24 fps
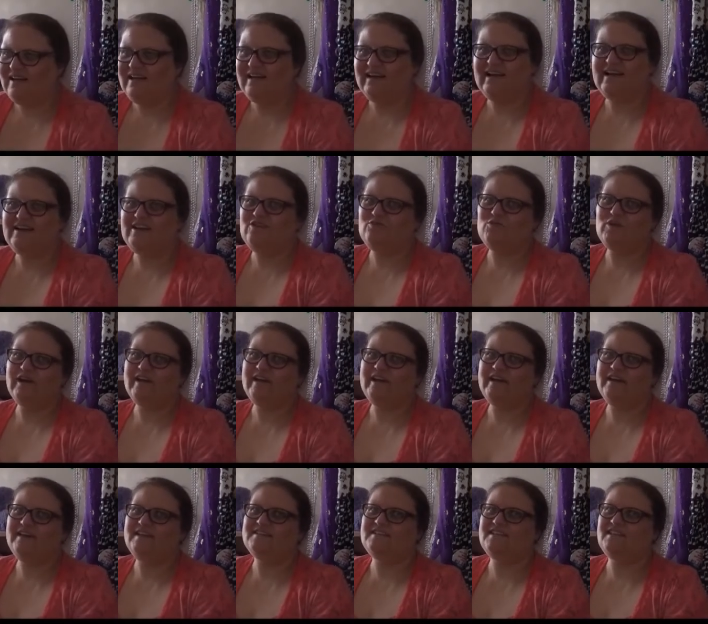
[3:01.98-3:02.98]
anyway,
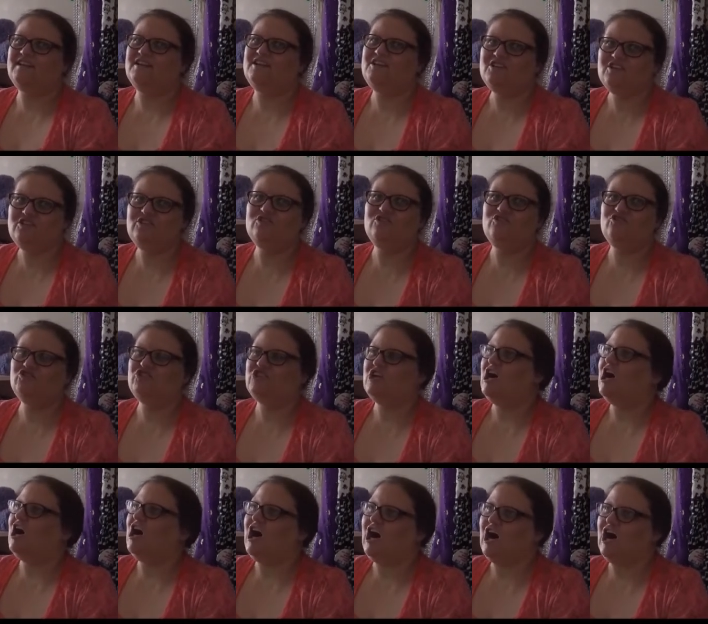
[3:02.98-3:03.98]
it is a huge
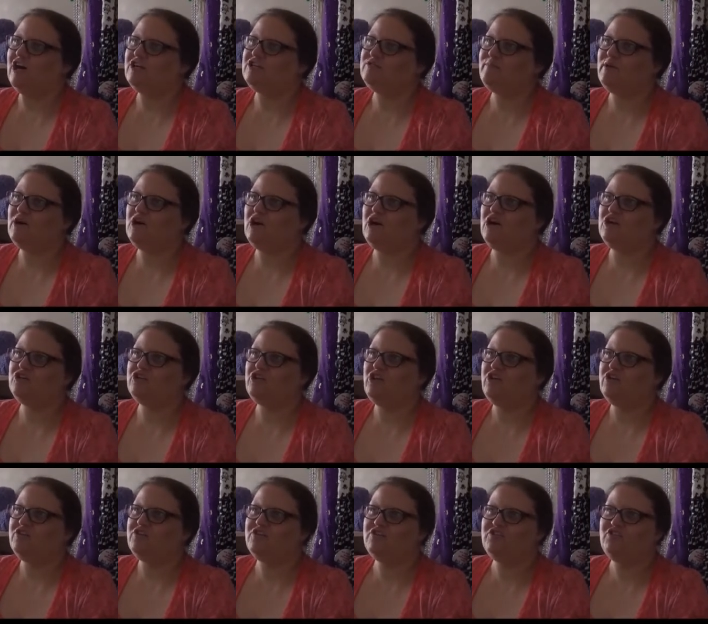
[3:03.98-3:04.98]
hodgepodge
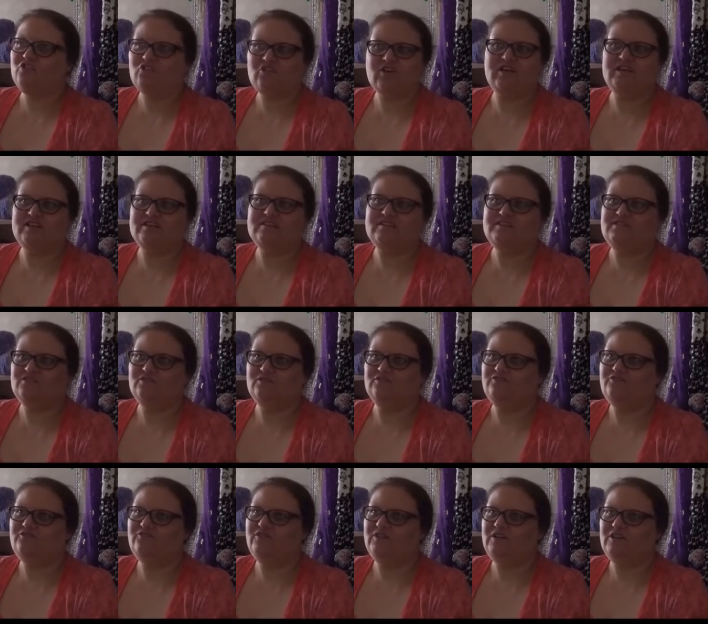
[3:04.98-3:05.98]
circus
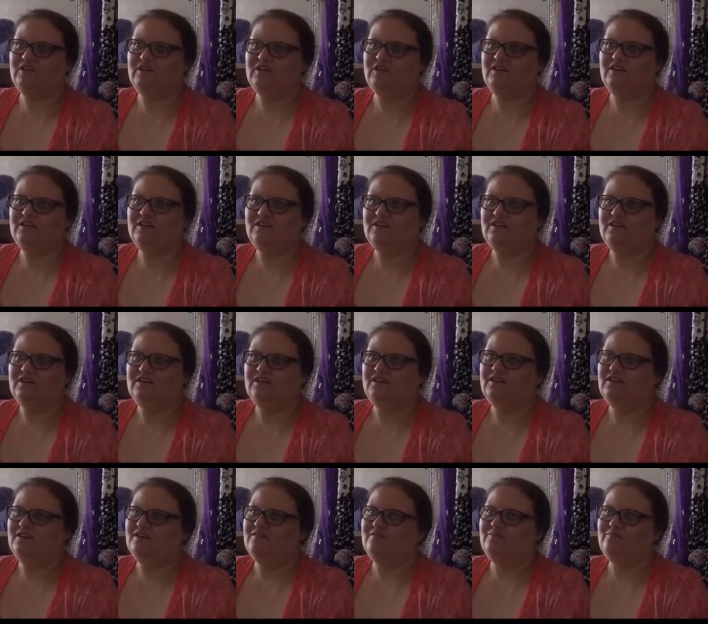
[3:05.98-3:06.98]
of uh,
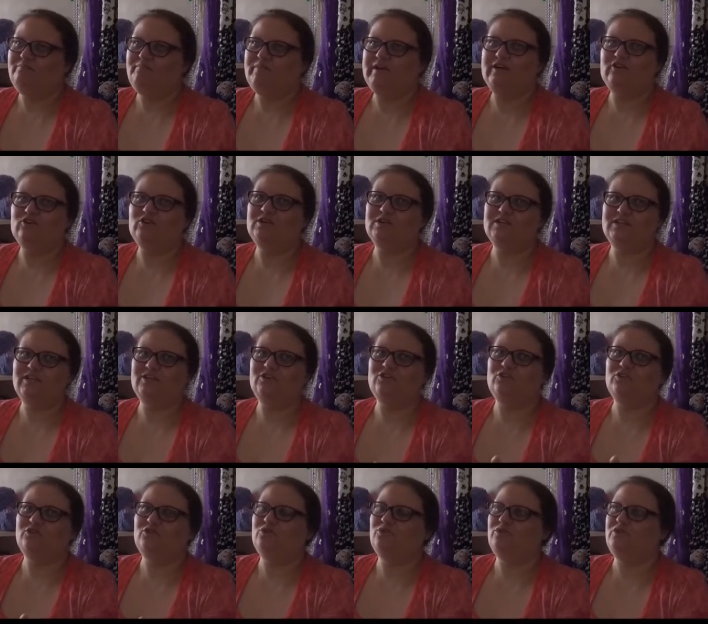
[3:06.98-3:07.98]

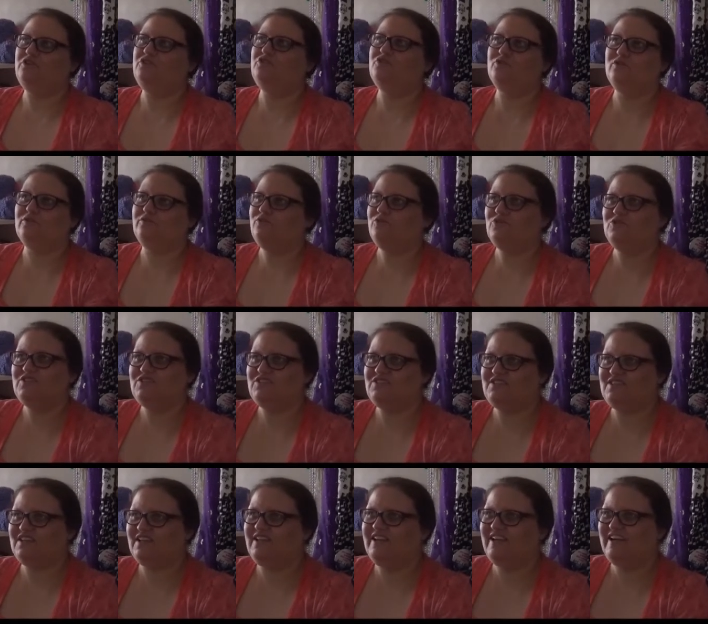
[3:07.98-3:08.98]
parallel
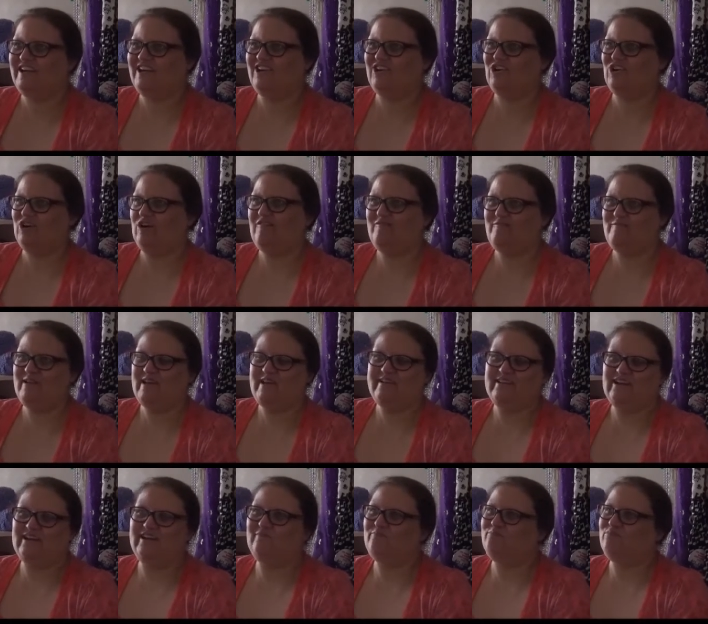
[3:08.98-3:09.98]
universes in here of
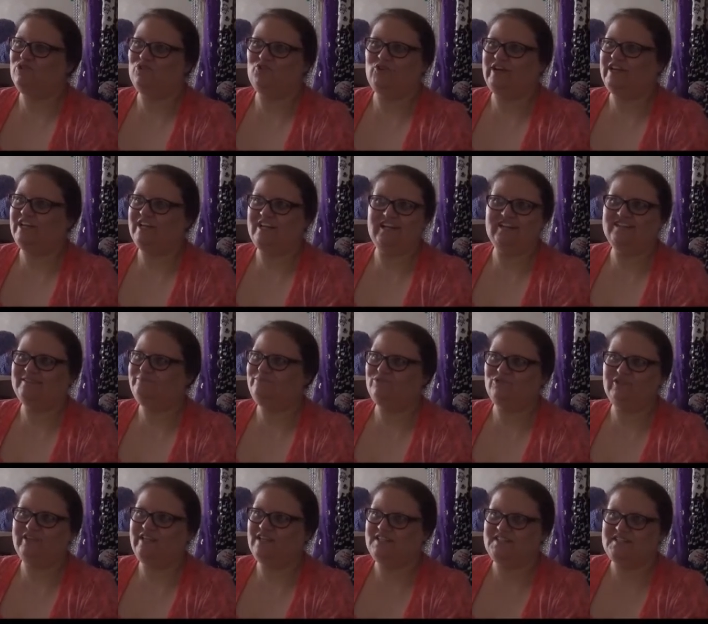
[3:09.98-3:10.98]
being employed and
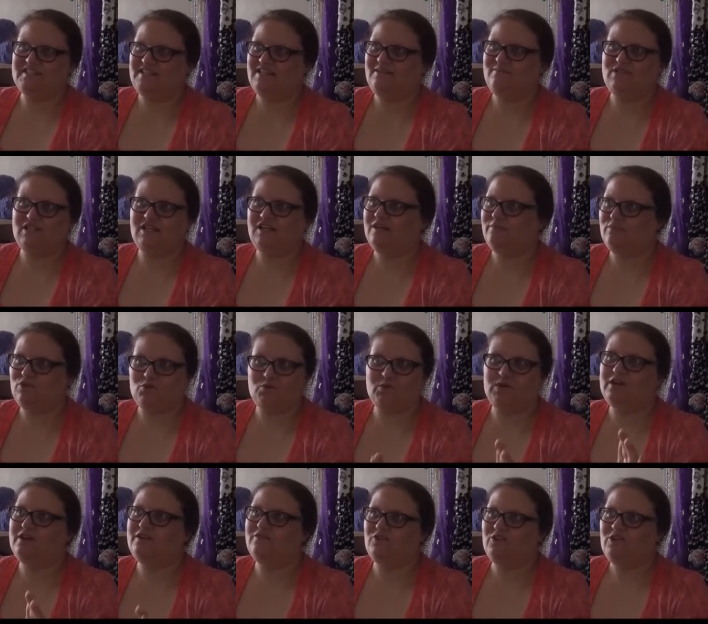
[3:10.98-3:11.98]
unemployed at the same time or
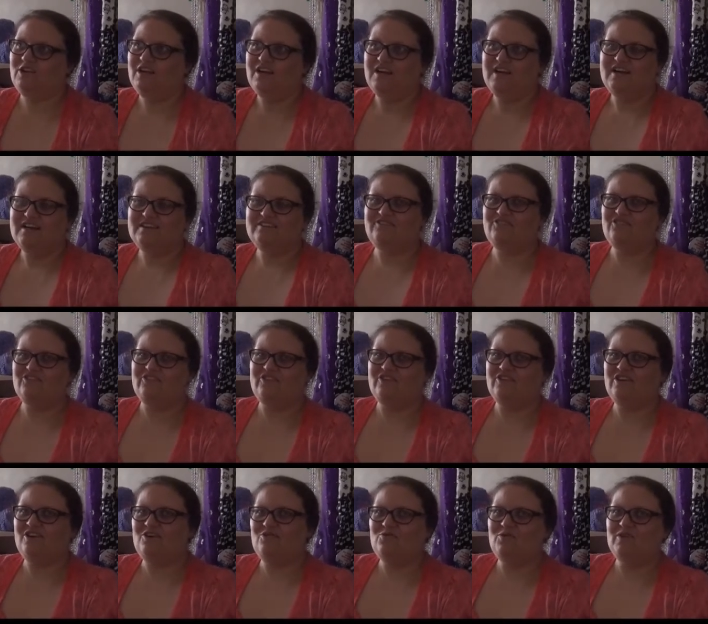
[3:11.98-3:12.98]
whatever. So, you
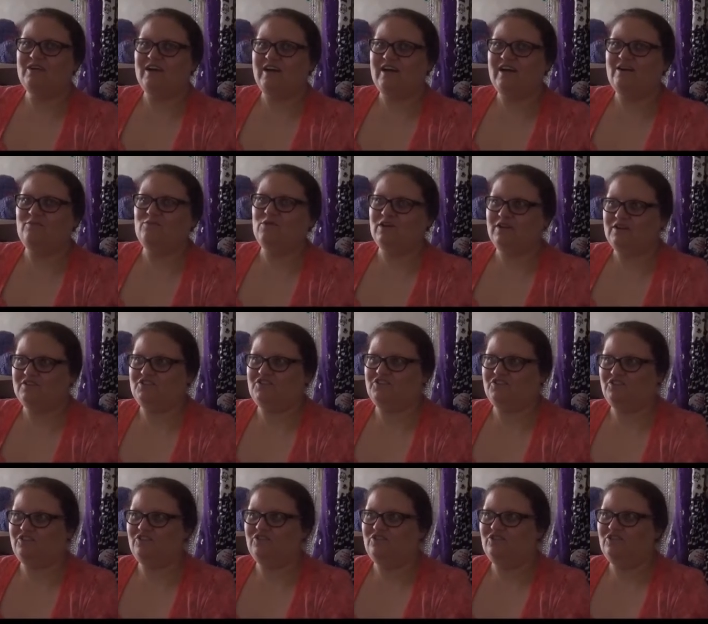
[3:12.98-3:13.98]
know, what I want to
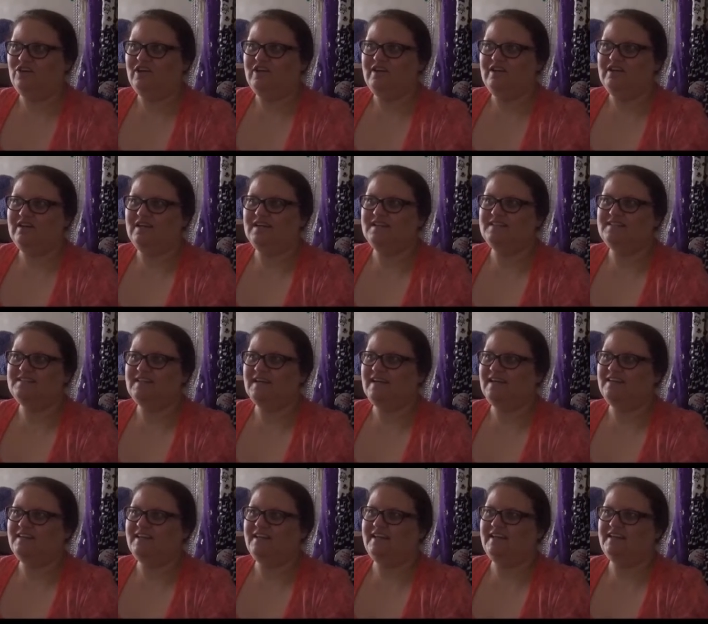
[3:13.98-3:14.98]
do is,
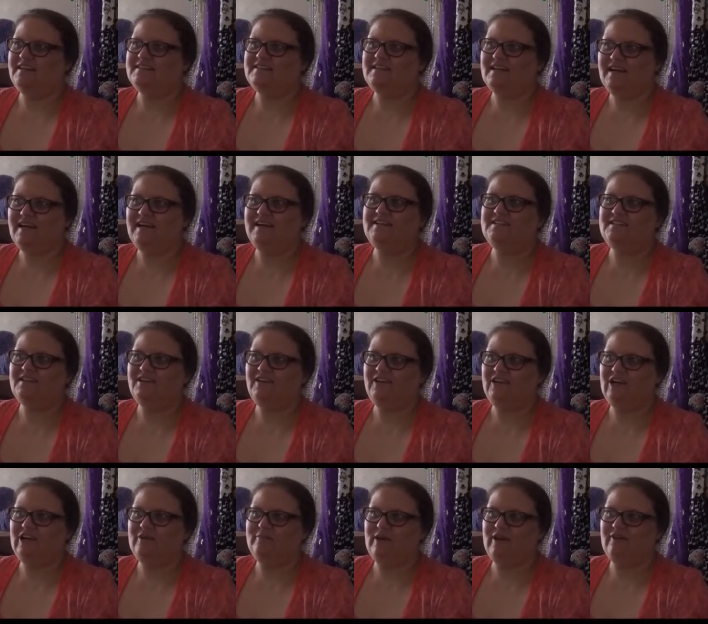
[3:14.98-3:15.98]
I think it is high
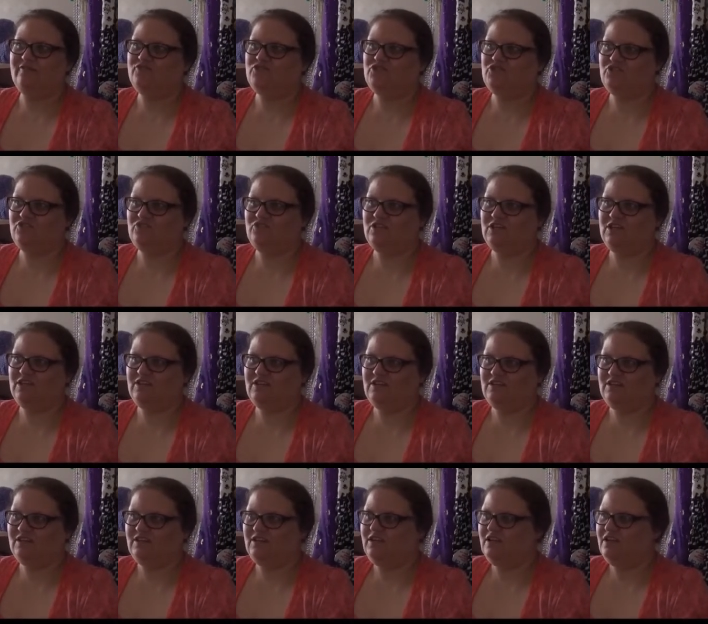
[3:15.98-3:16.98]
time, after
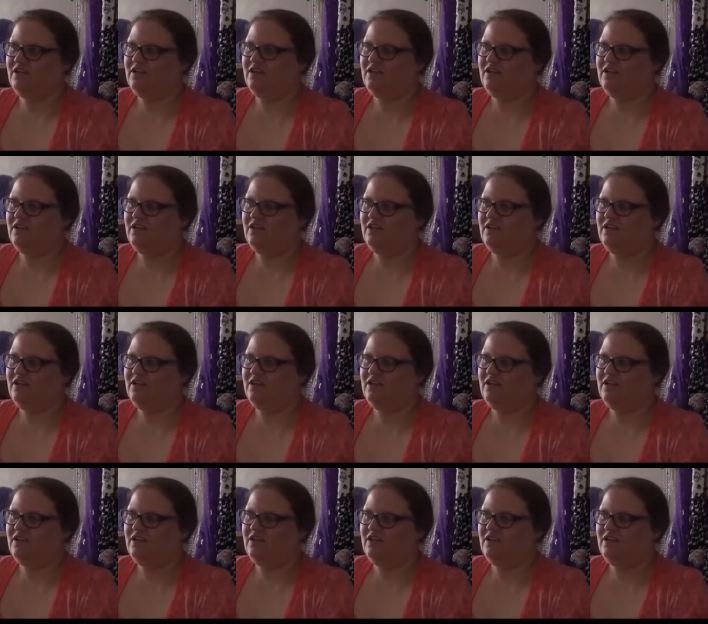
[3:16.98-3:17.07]
uh,